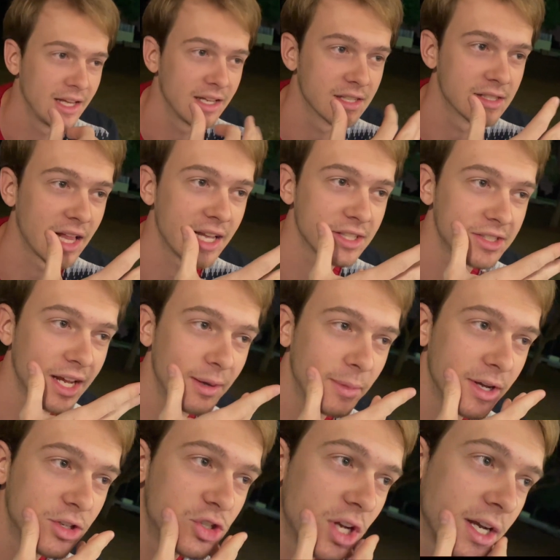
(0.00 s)
Because last time
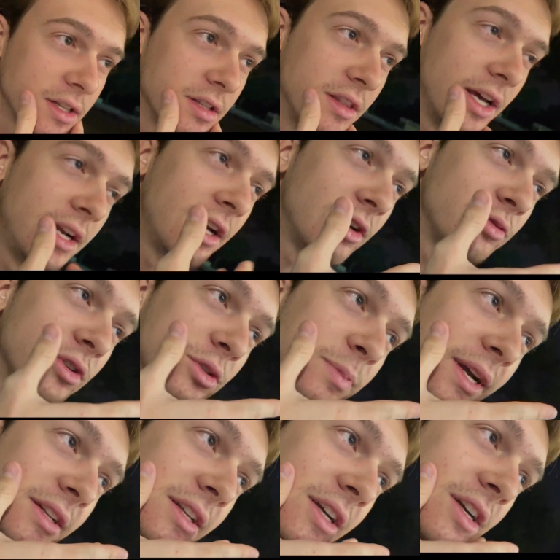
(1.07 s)
I checked, they're not
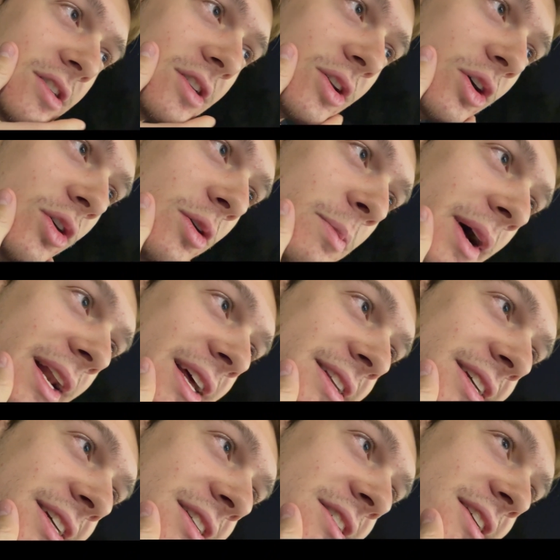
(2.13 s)
respecting us at all by
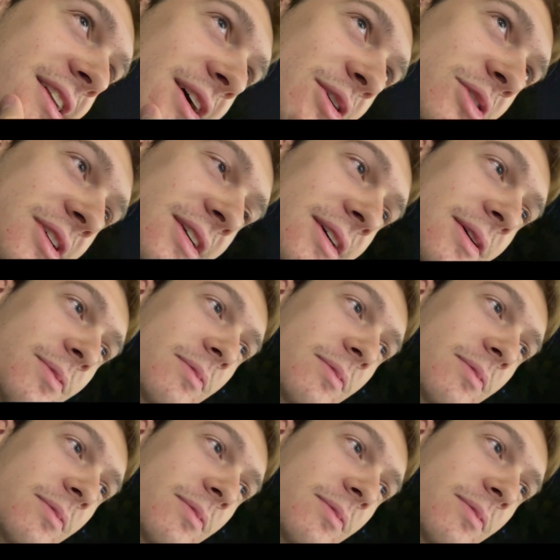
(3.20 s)
letting us sit out here.